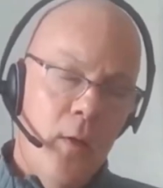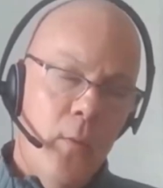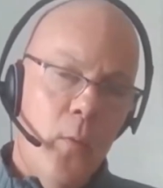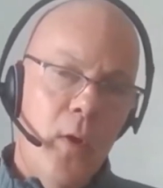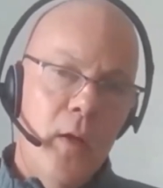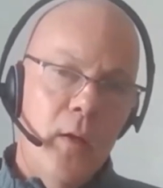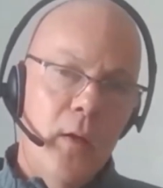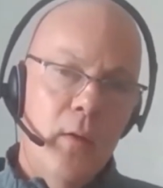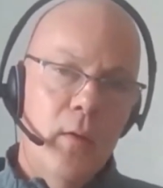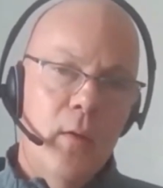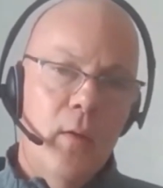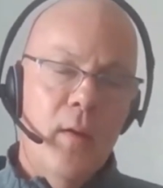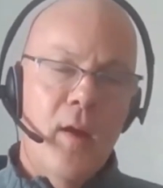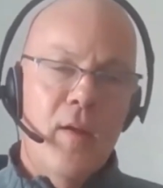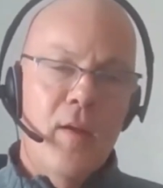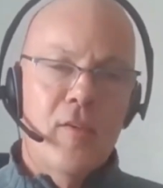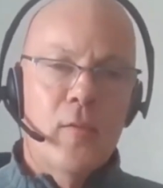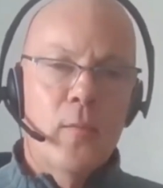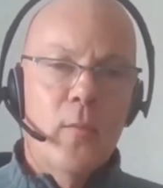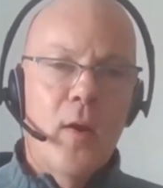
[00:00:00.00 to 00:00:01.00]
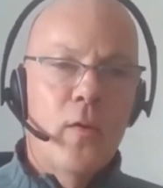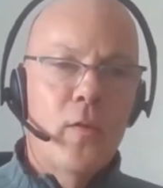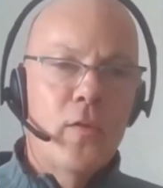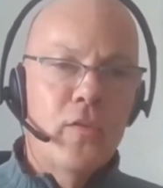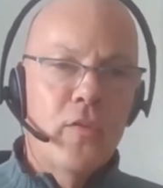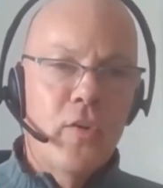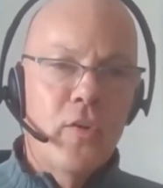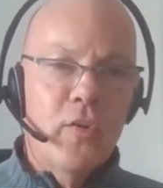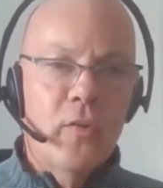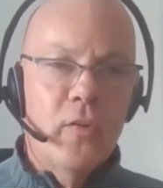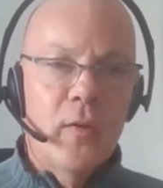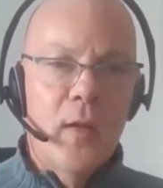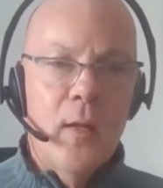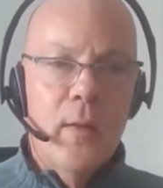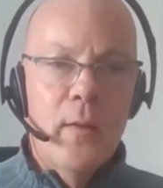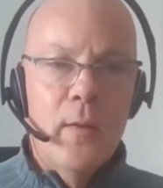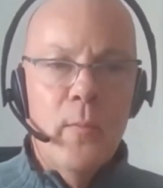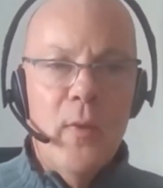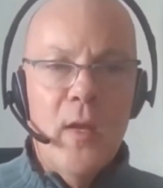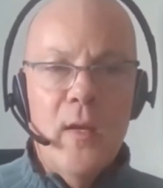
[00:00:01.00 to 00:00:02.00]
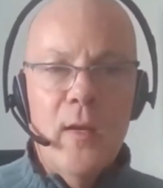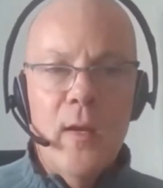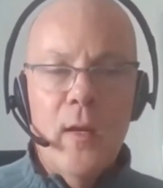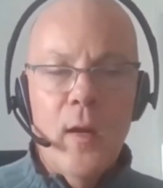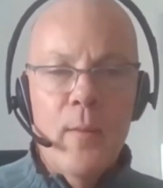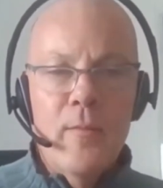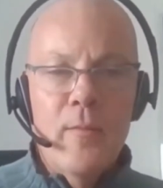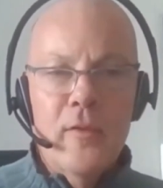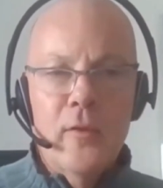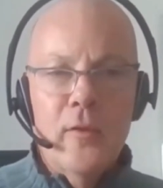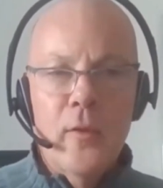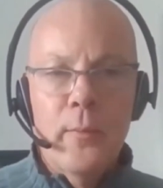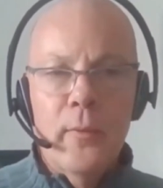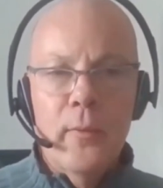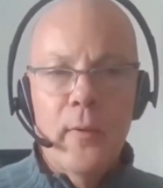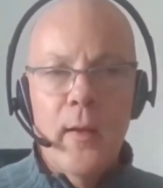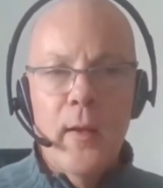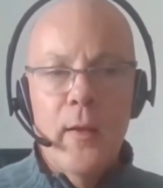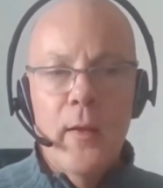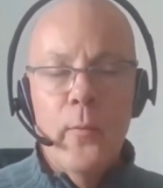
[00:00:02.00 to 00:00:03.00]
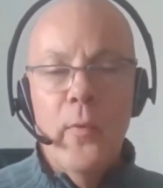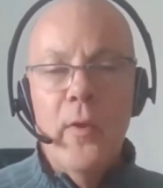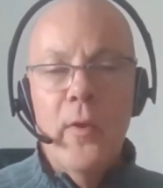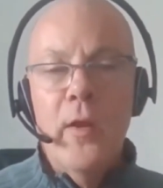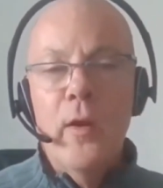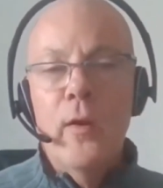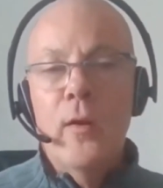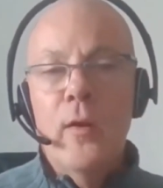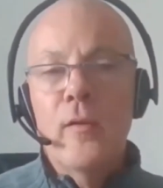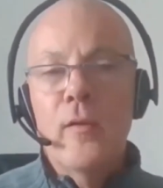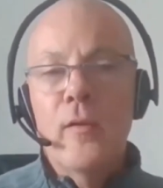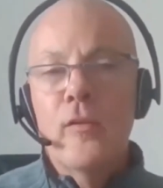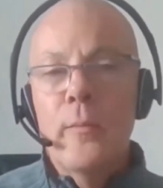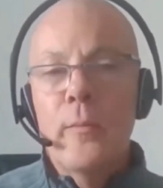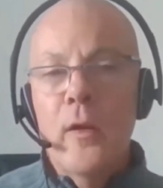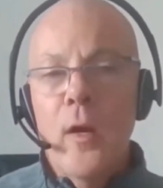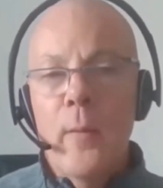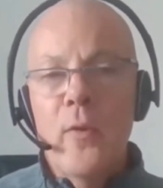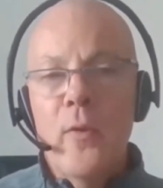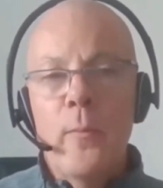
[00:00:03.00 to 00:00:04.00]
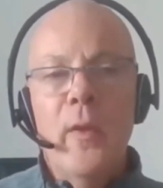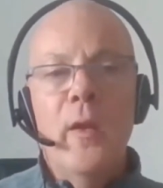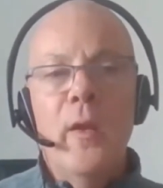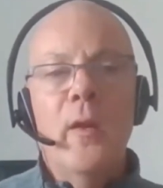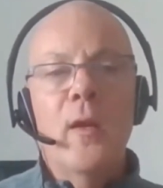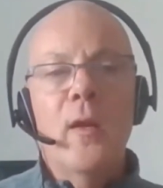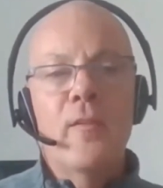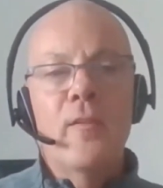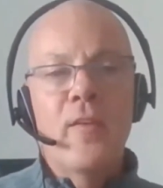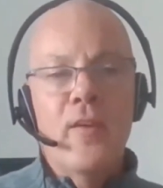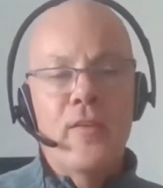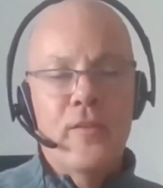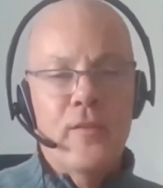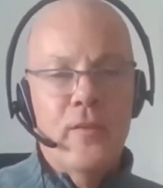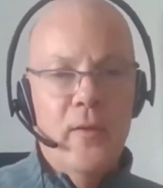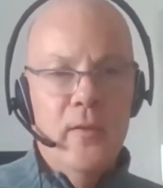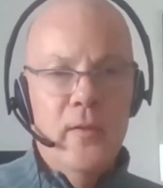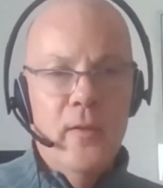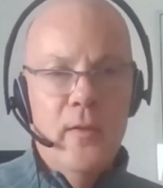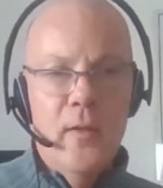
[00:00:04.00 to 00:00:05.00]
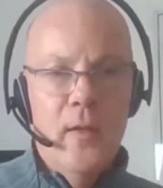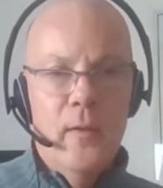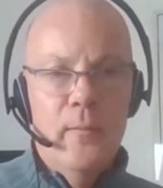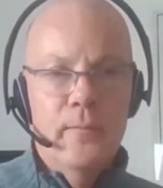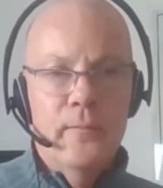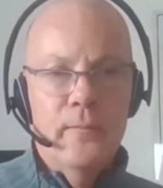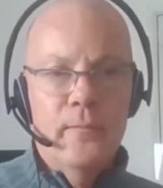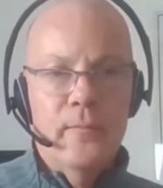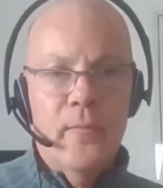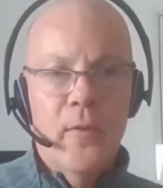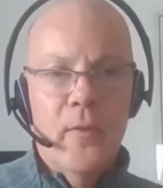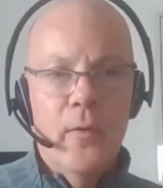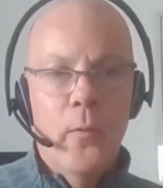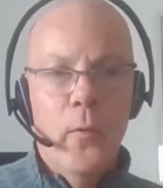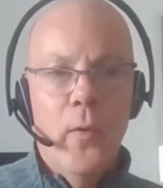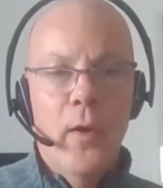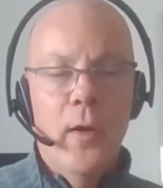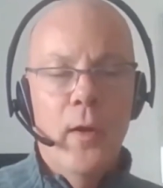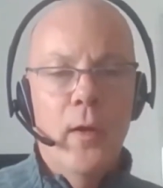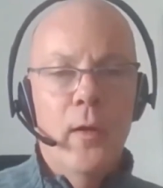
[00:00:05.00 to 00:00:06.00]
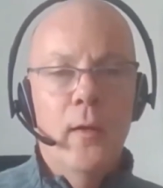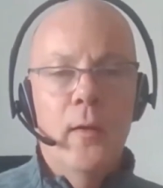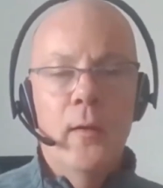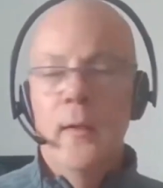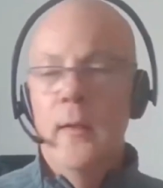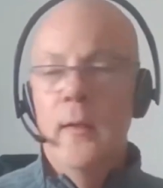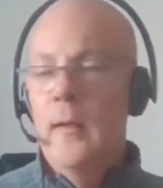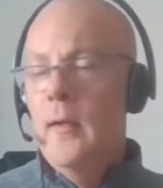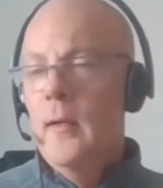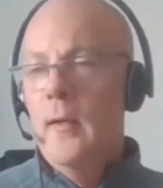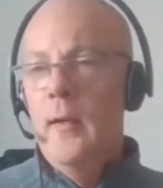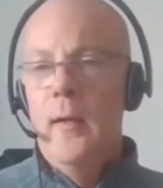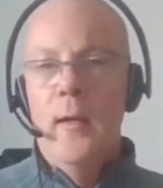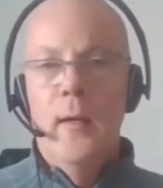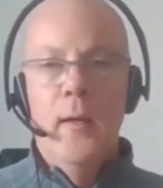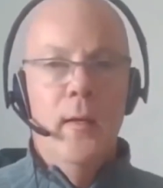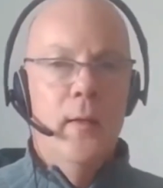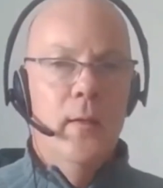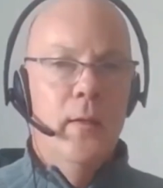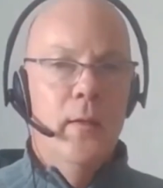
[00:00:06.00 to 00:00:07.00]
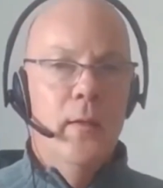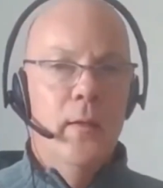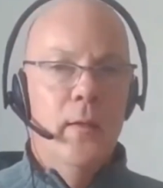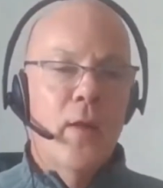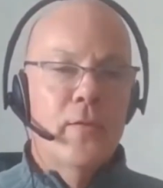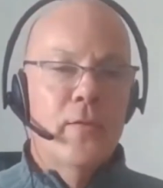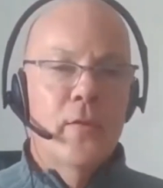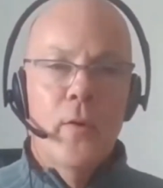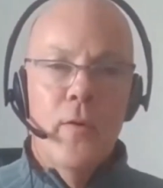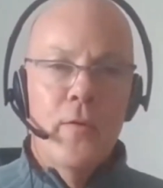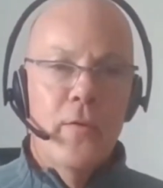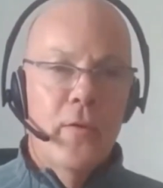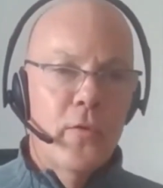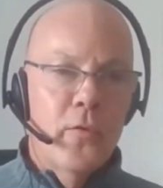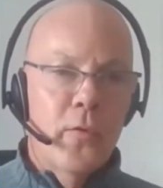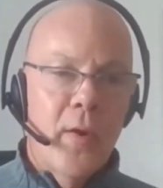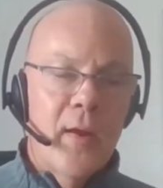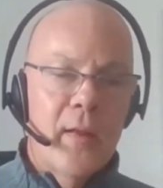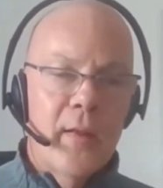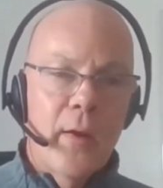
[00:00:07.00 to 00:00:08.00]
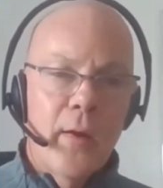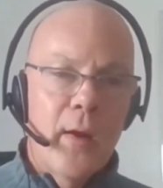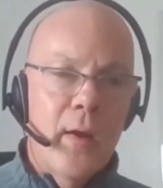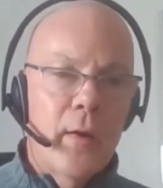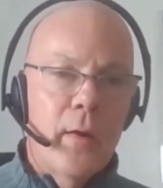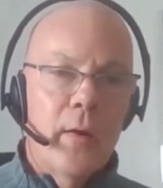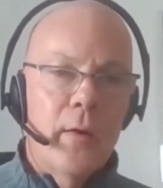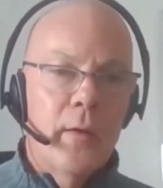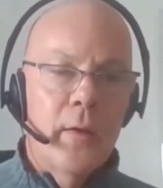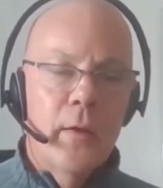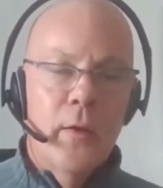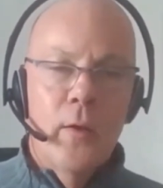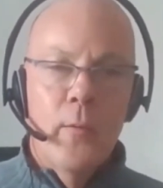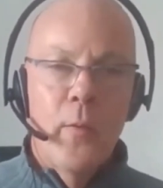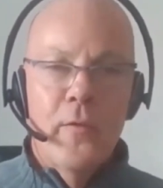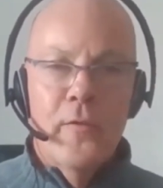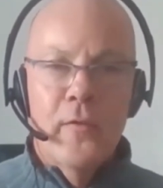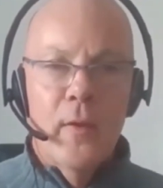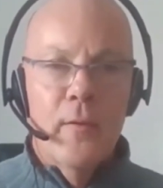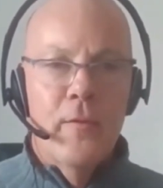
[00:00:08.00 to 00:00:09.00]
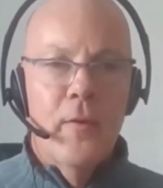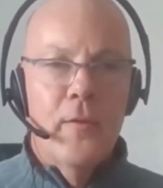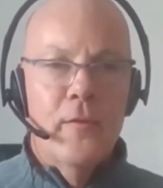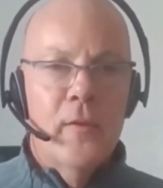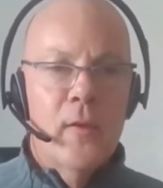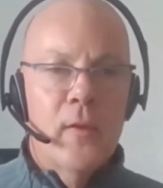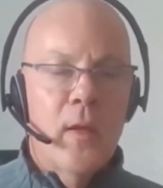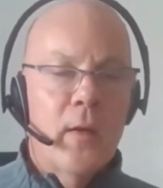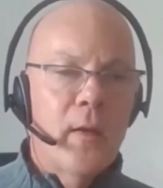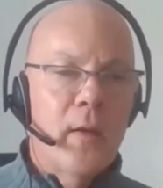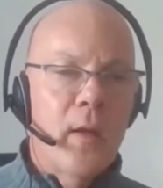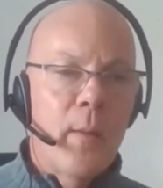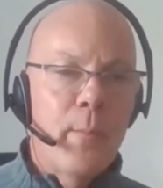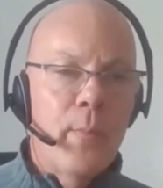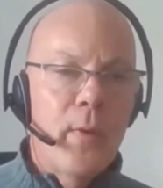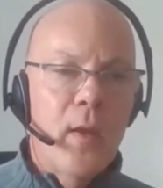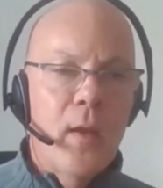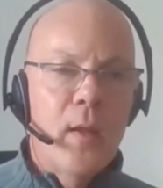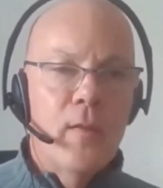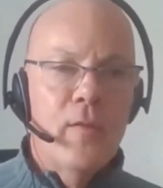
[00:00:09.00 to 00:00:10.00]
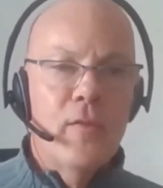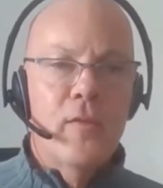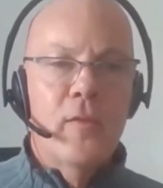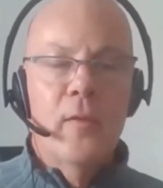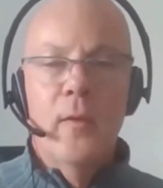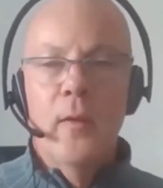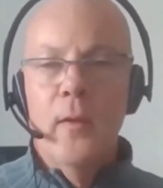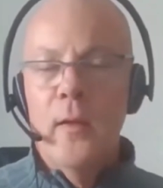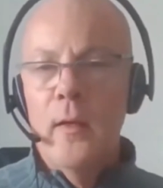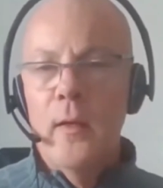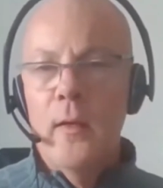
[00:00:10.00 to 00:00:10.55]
when customer acquisition and media comes into play, we also become the media investor in the deal, where you don't have to go through trial and error. You know, we've done 1,500 campaigns.